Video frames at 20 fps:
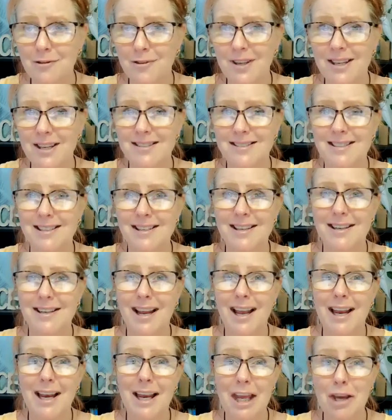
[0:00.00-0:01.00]
Is it
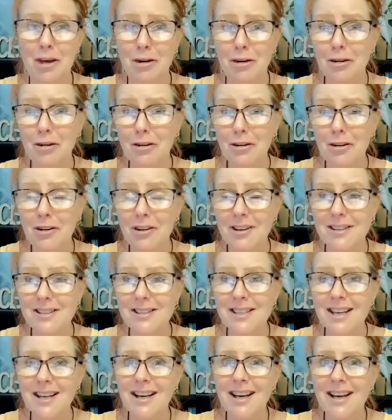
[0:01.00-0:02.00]
any good?